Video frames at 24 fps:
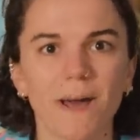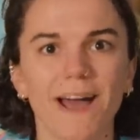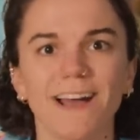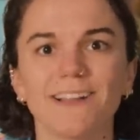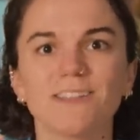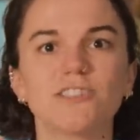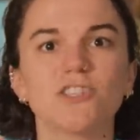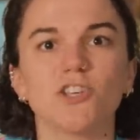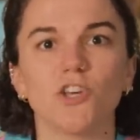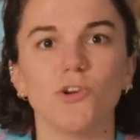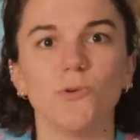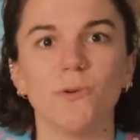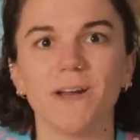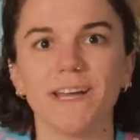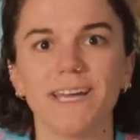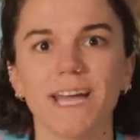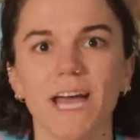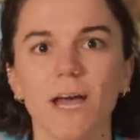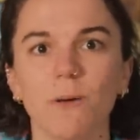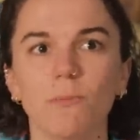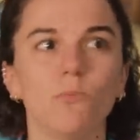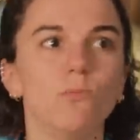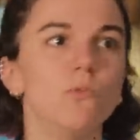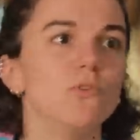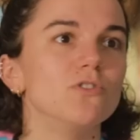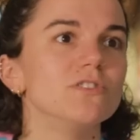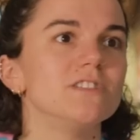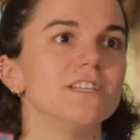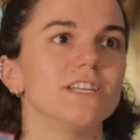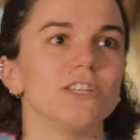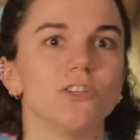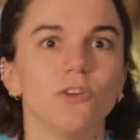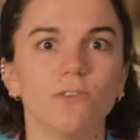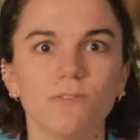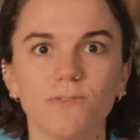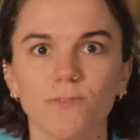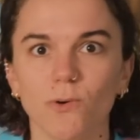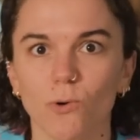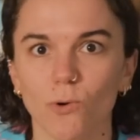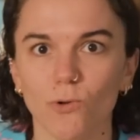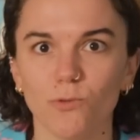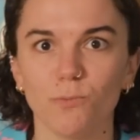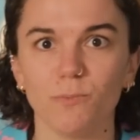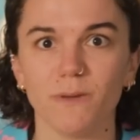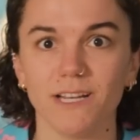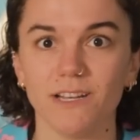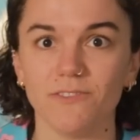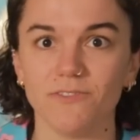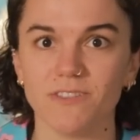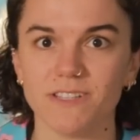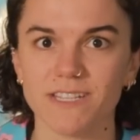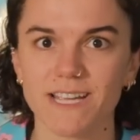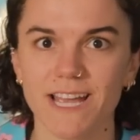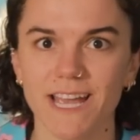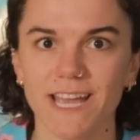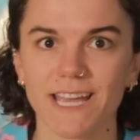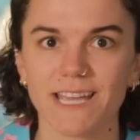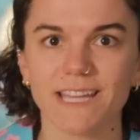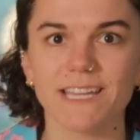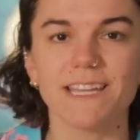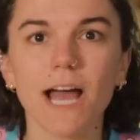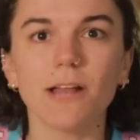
at 2 a.m. wanting your fourth meal of the day.